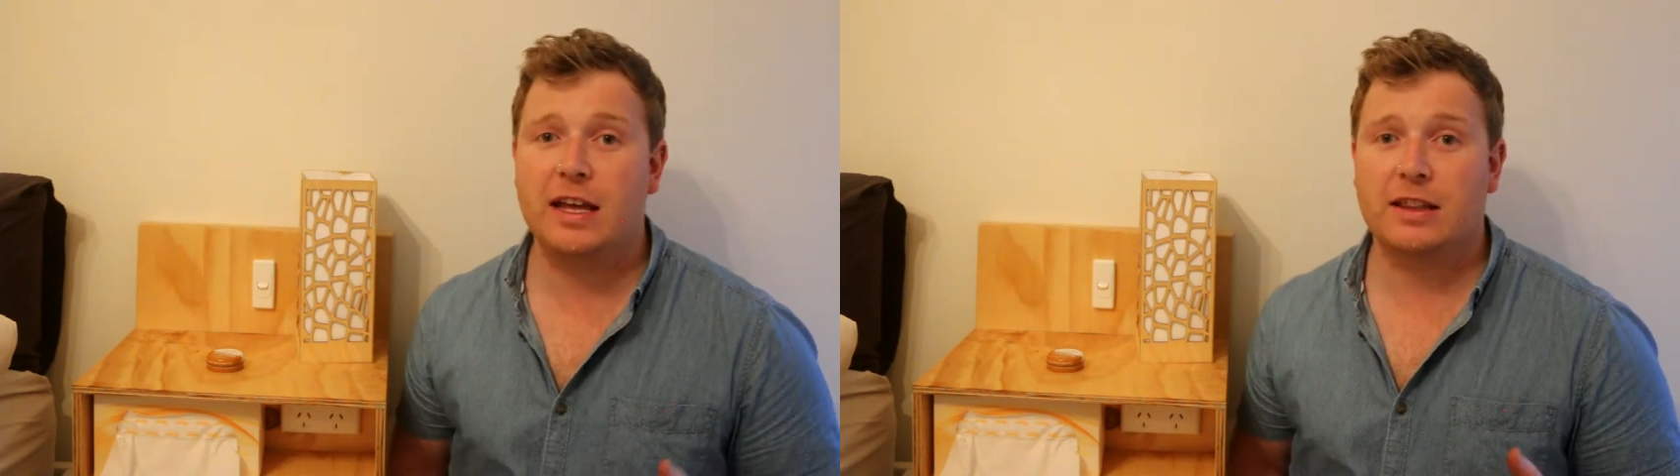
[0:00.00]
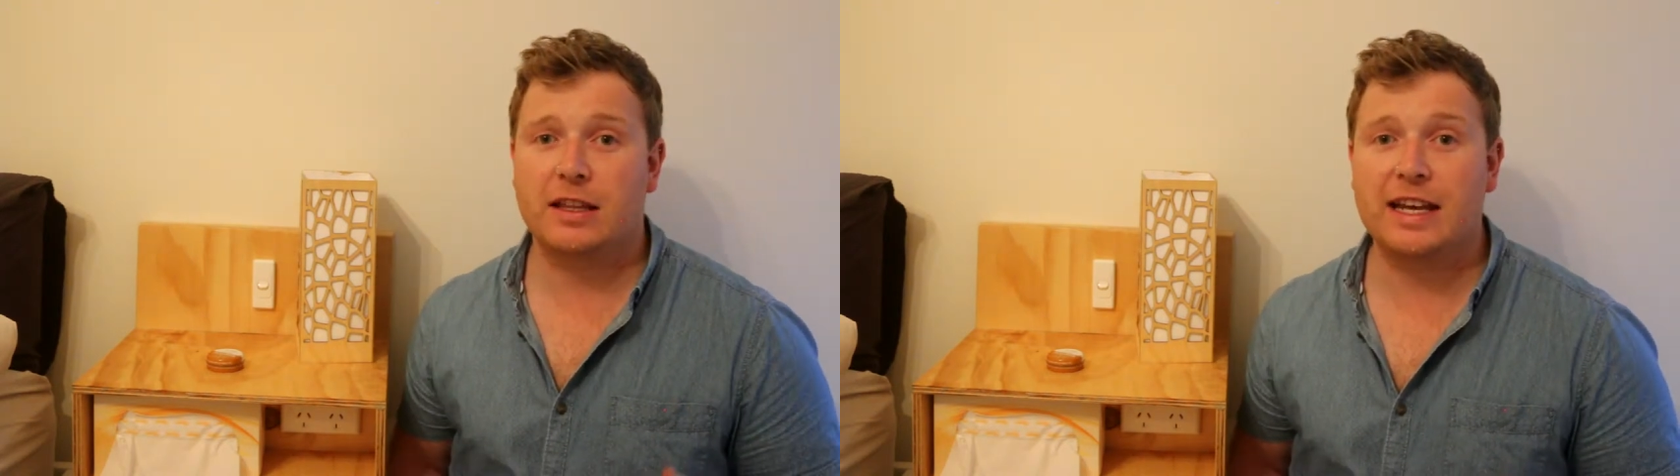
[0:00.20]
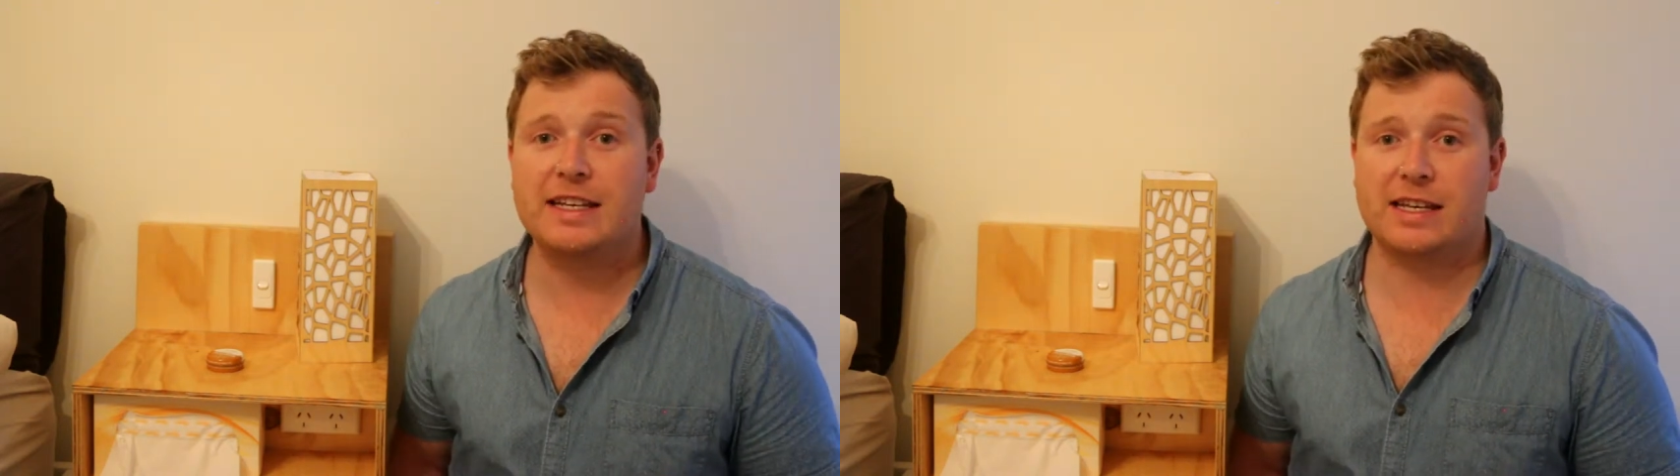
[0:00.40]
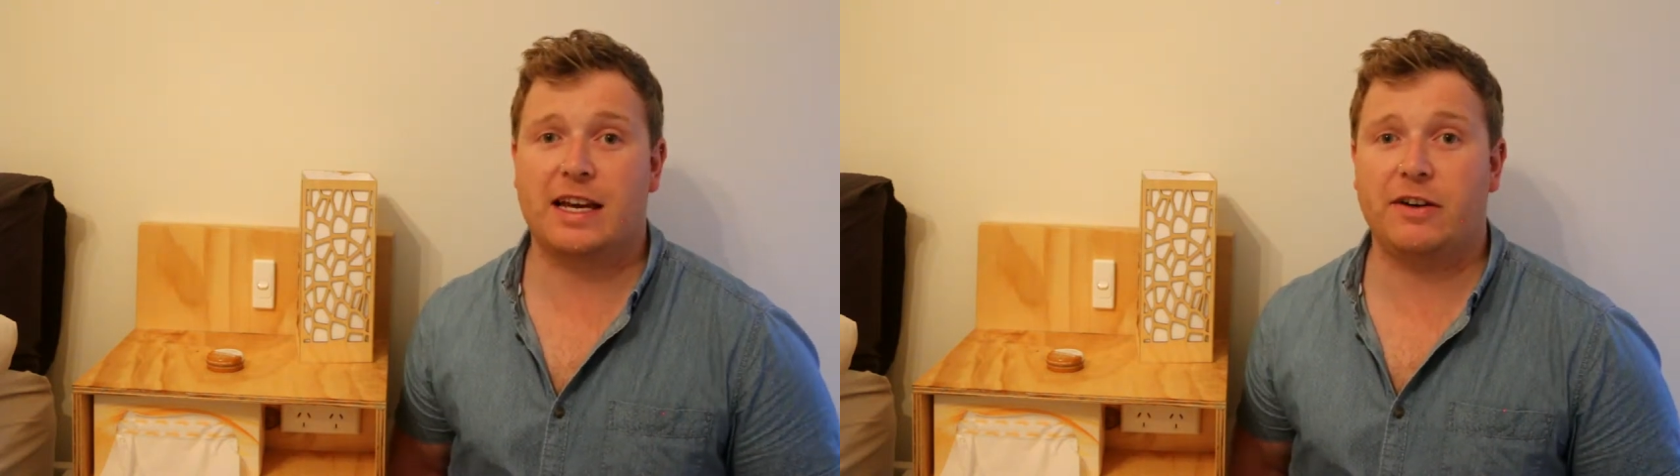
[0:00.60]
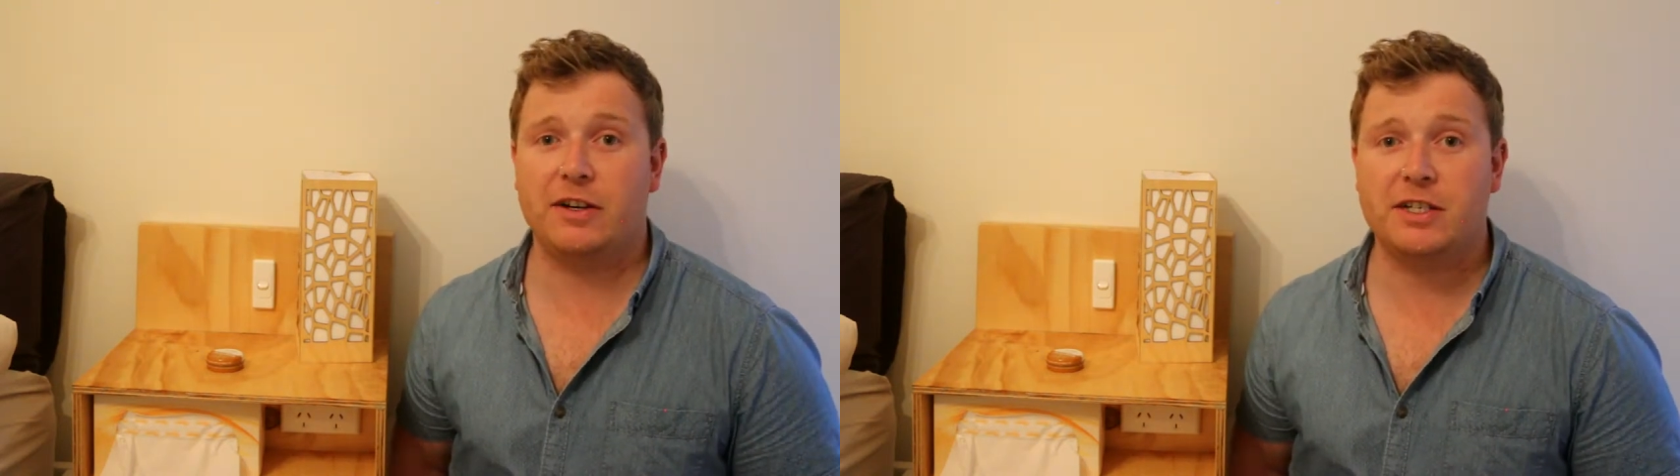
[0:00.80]
the laser
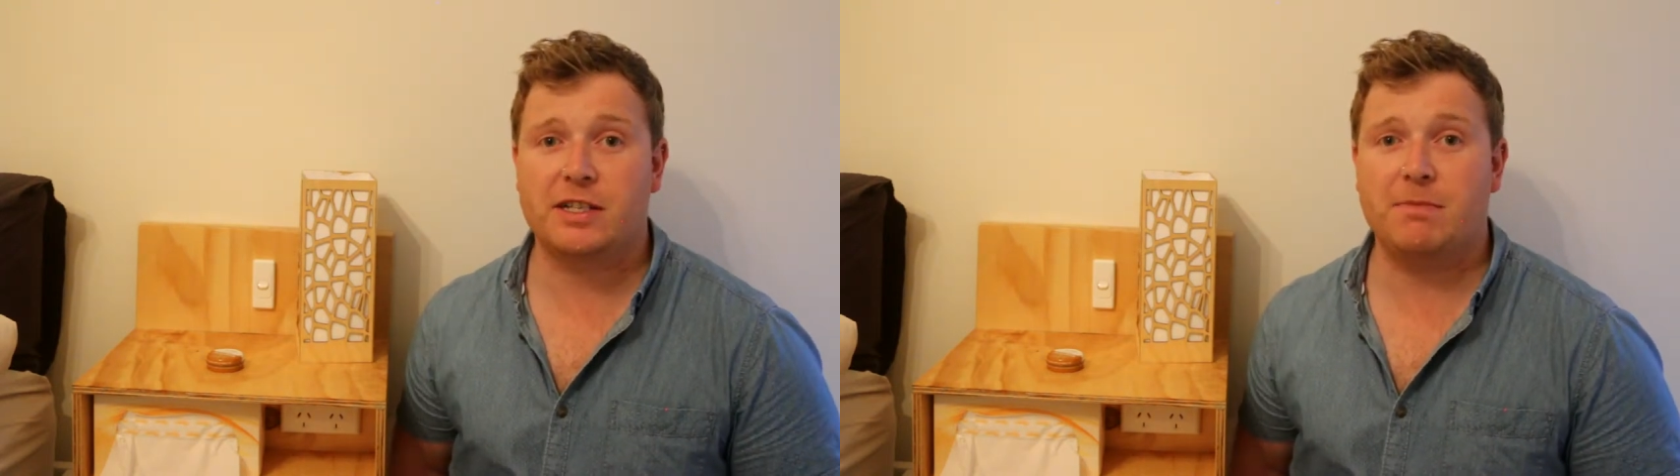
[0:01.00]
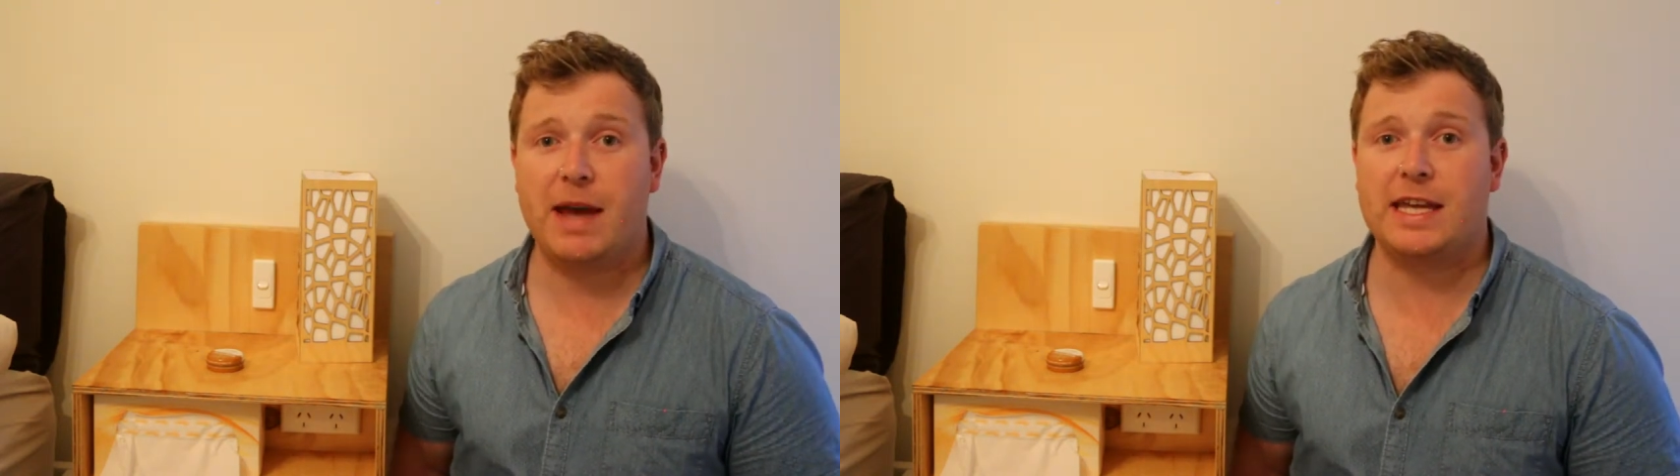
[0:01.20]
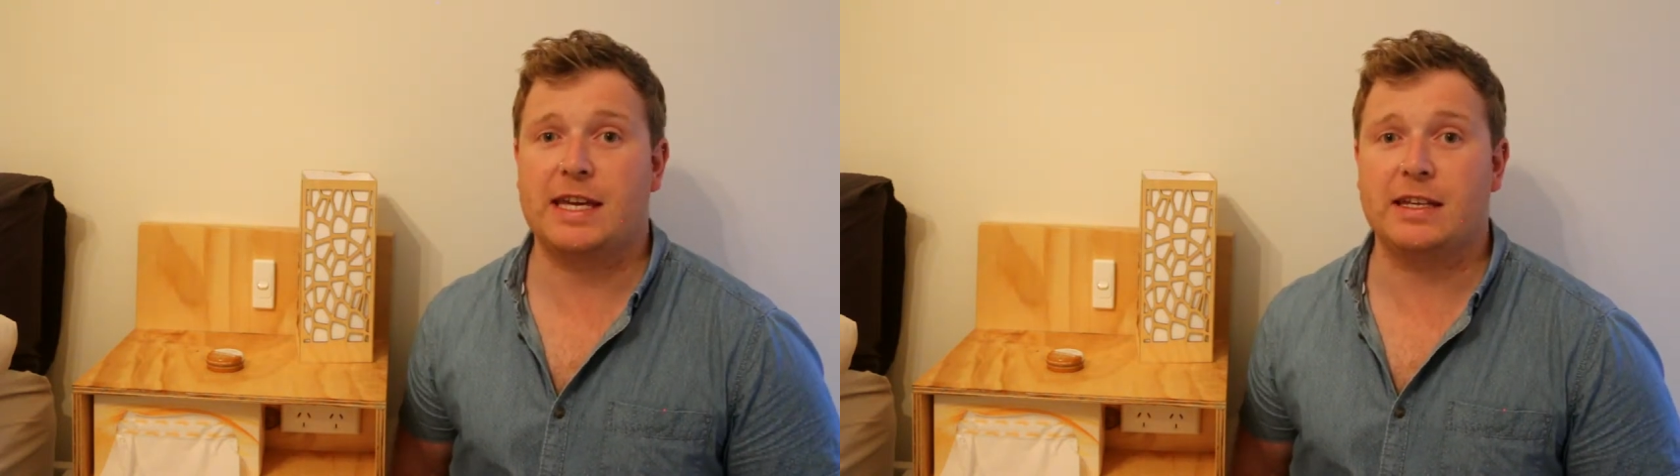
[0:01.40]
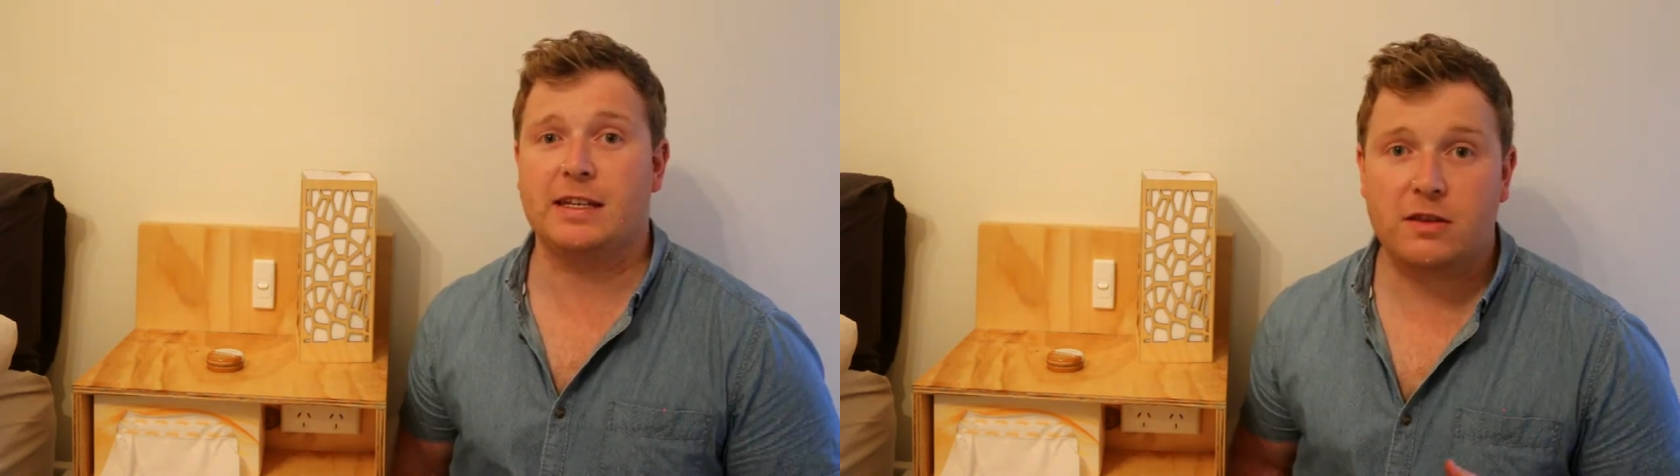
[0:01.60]
cutter I used to make it.